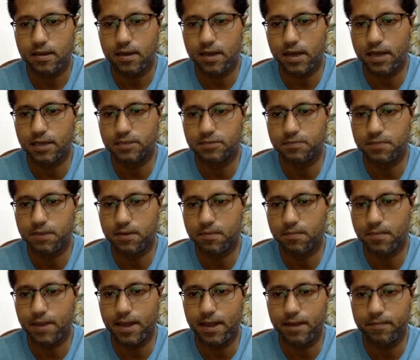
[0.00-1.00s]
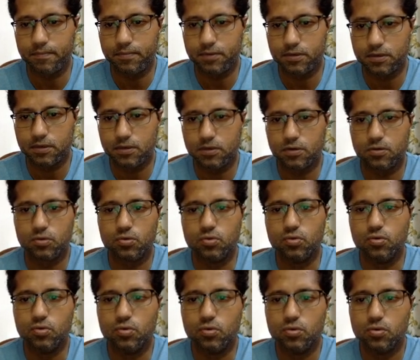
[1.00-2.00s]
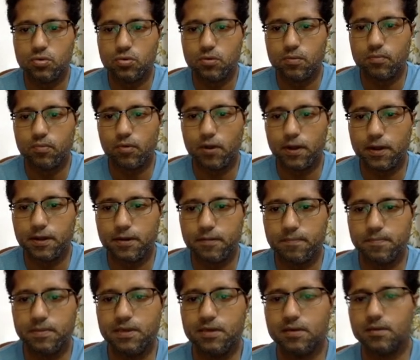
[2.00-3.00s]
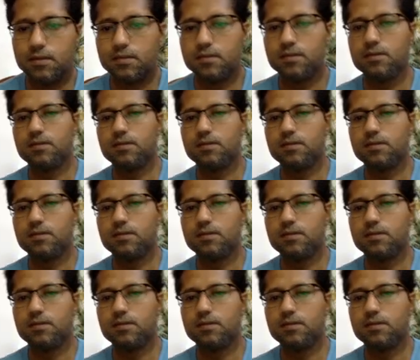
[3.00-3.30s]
has been mapped to point P.